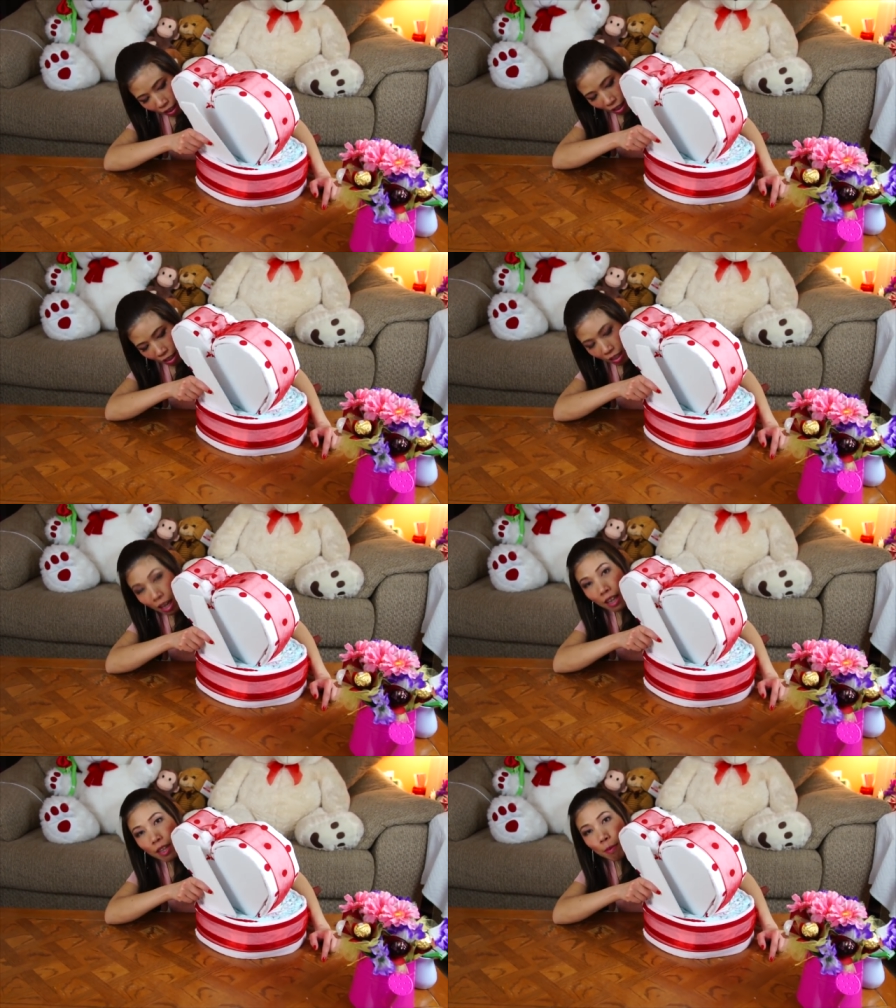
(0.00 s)

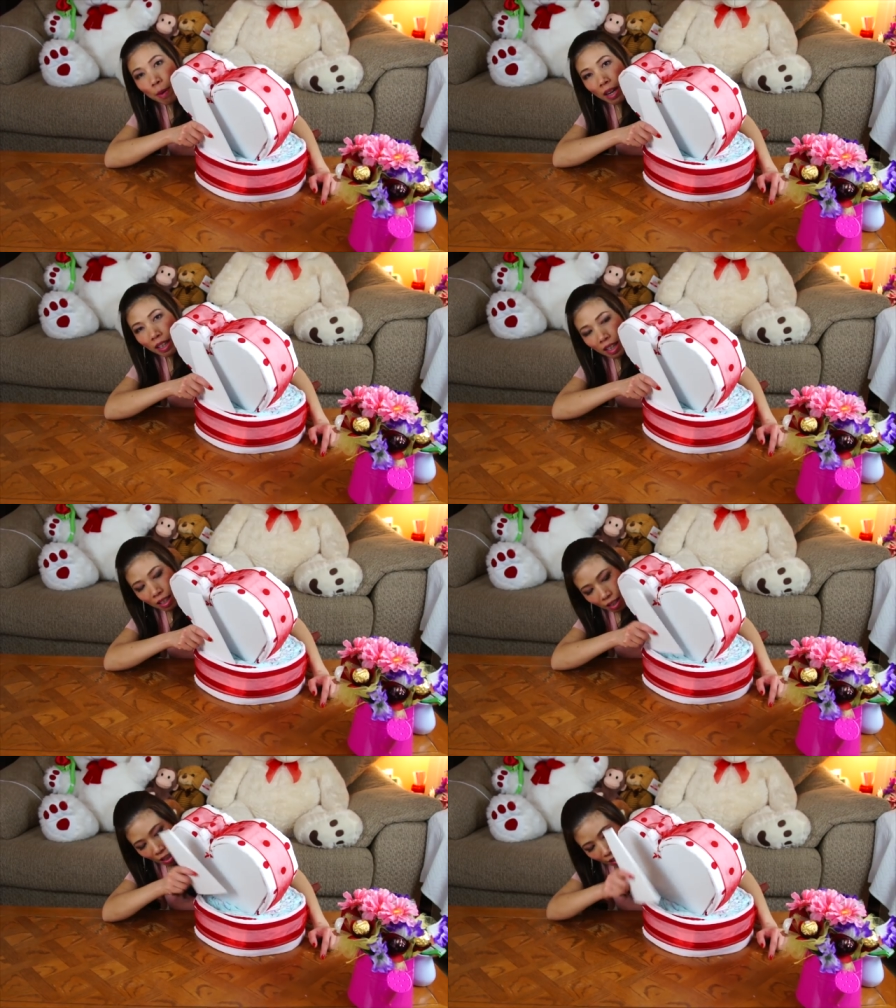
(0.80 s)
inside the
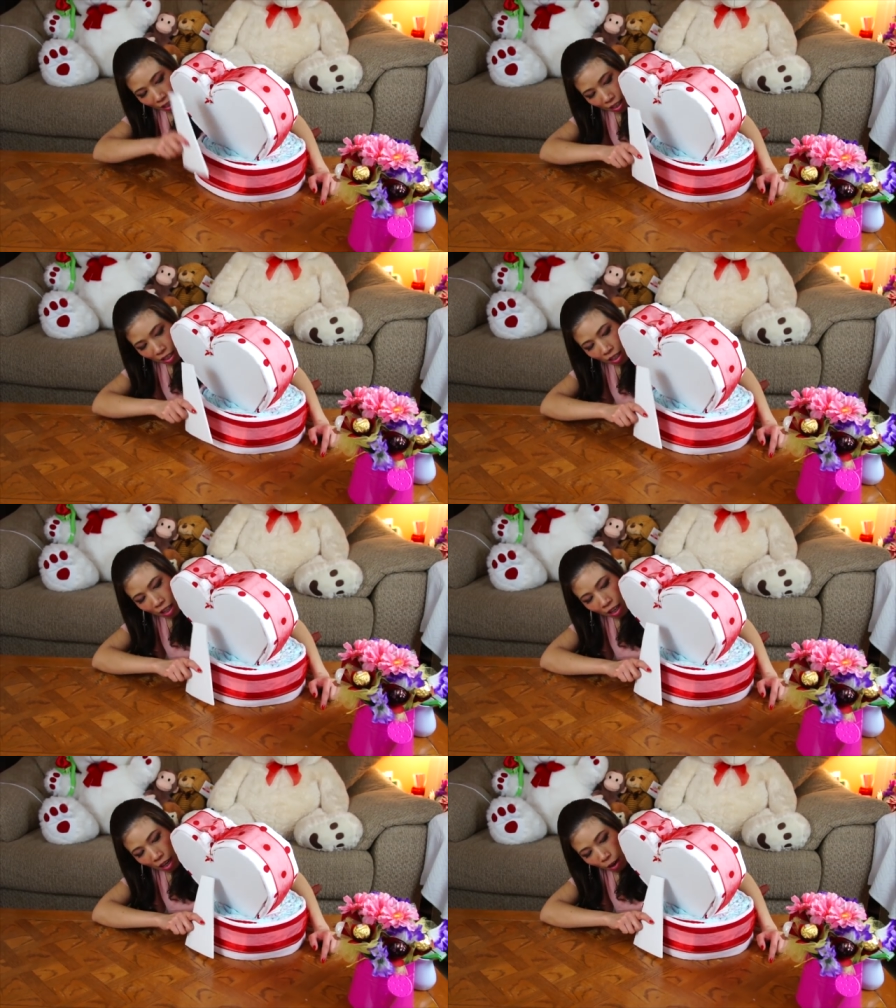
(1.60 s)
blankets like this
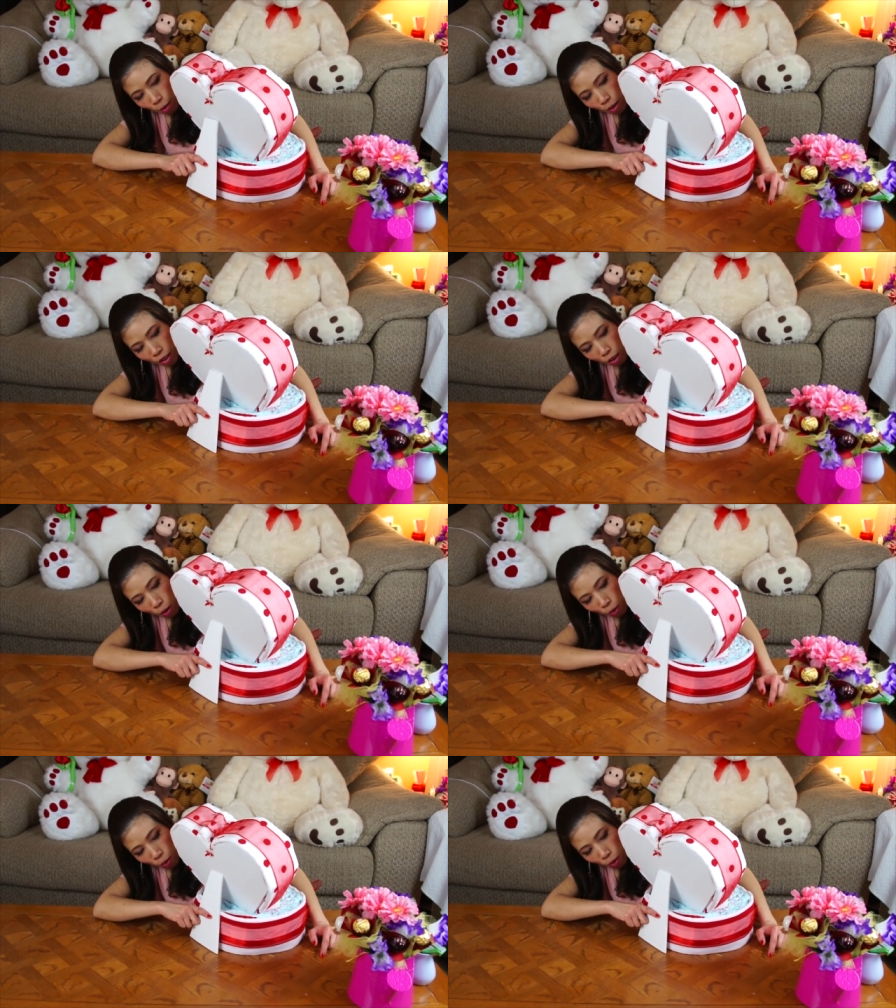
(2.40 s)
here is
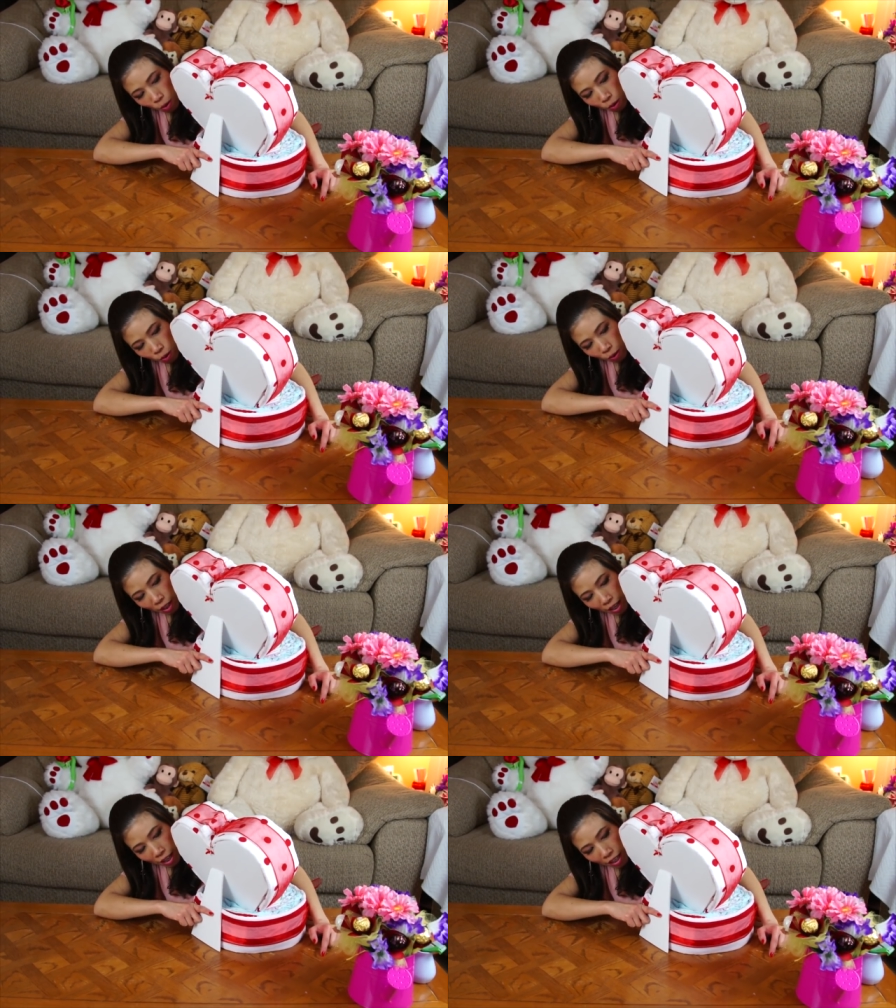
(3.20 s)
whole
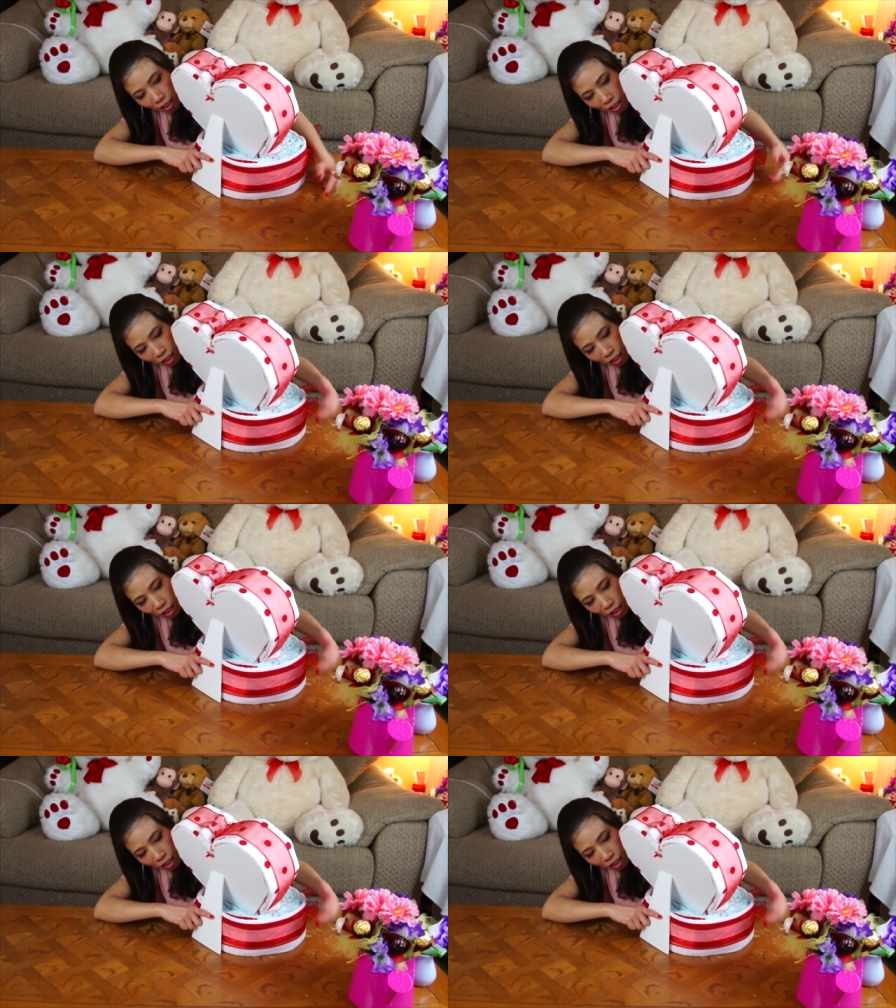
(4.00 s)
together